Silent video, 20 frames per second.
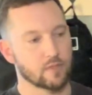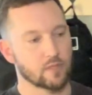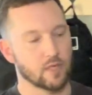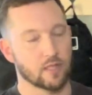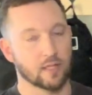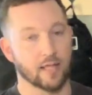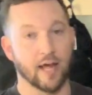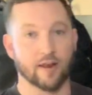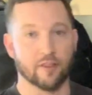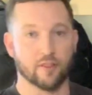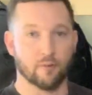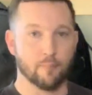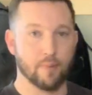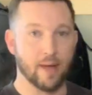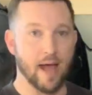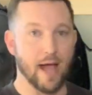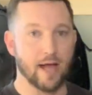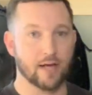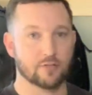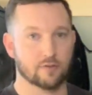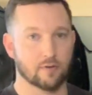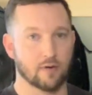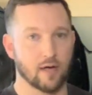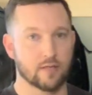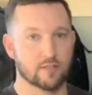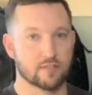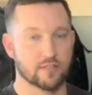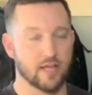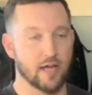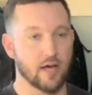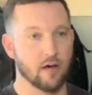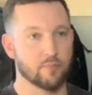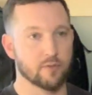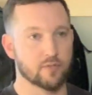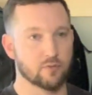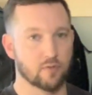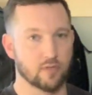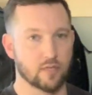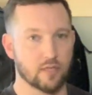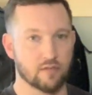A lot of their packs are on sale
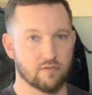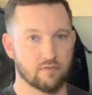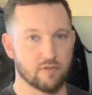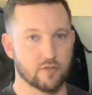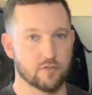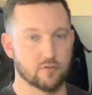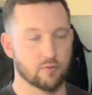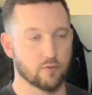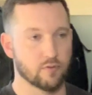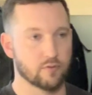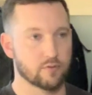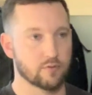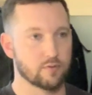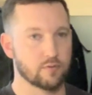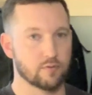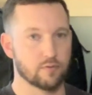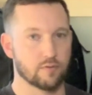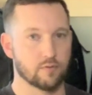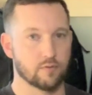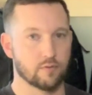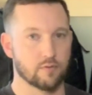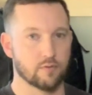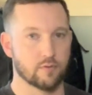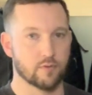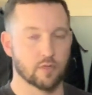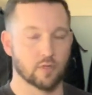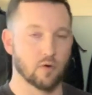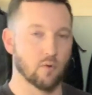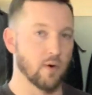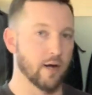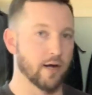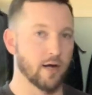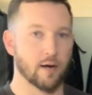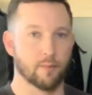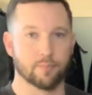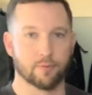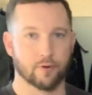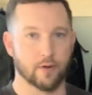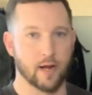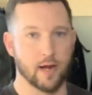between individuals who want to
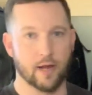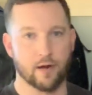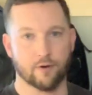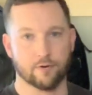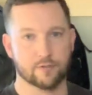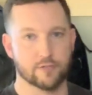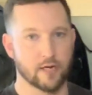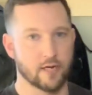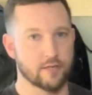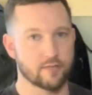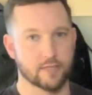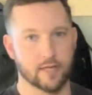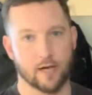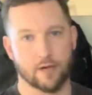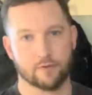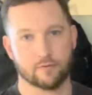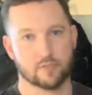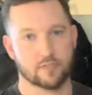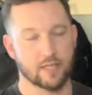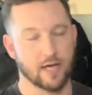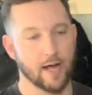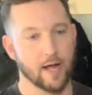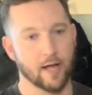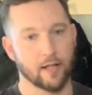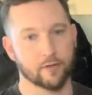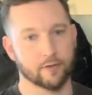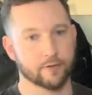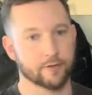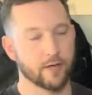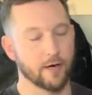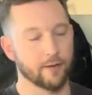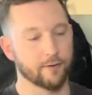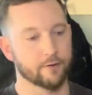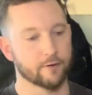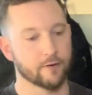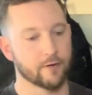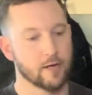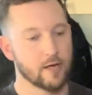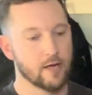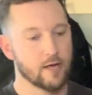upgrade or change out style or
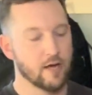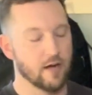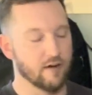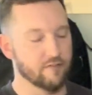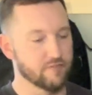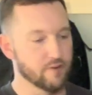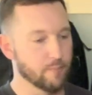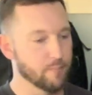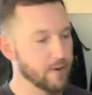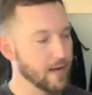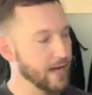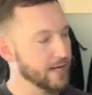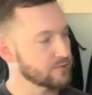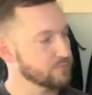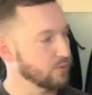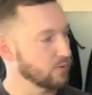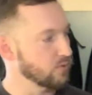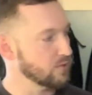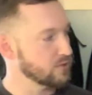color of their packs. But